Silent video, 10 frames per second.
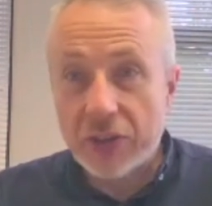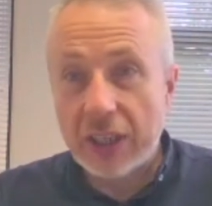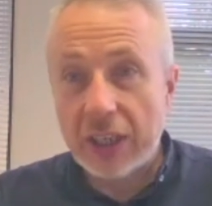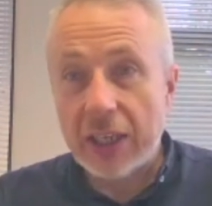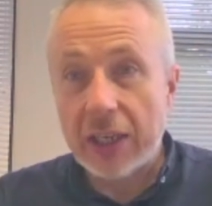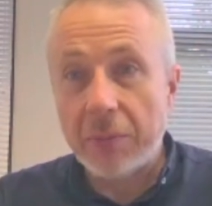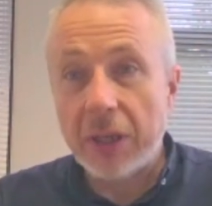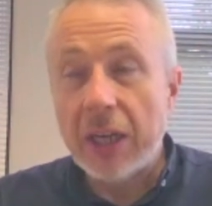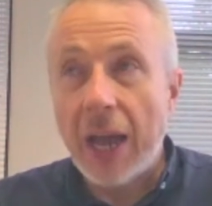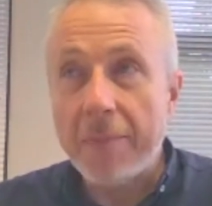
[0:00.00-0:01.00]
And
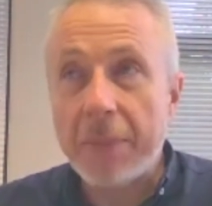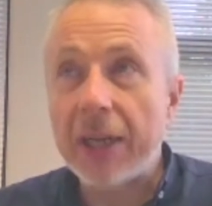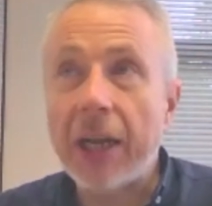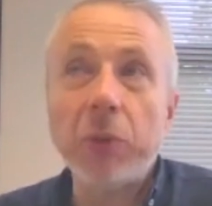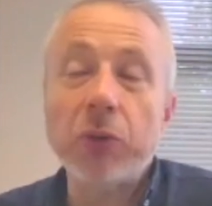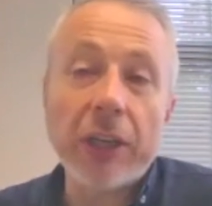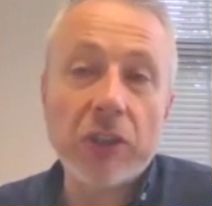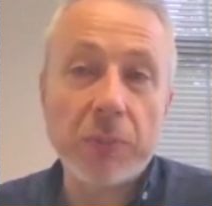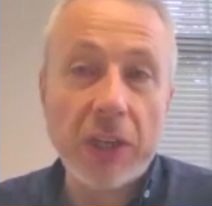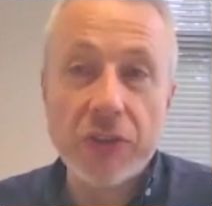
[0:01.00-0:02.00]
being able to
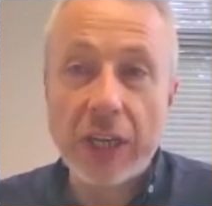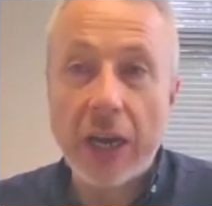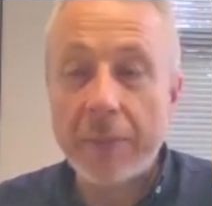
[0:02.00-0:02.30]
express that.